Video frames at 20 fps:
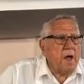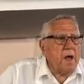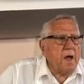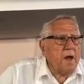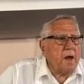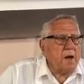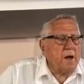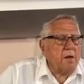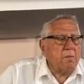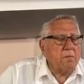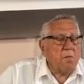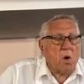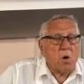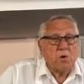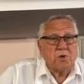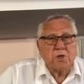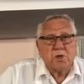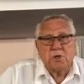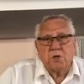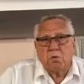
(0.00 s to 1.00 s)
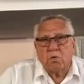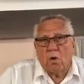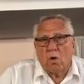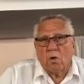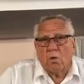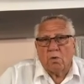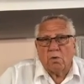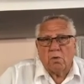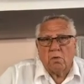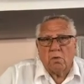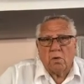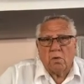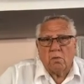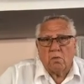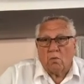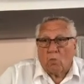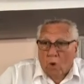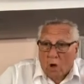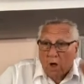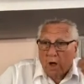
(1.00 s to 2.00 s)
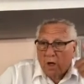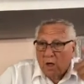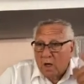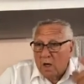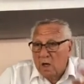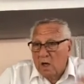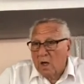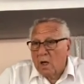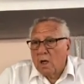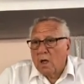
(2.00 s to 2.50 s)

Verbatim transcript: and uh, Moses wrote one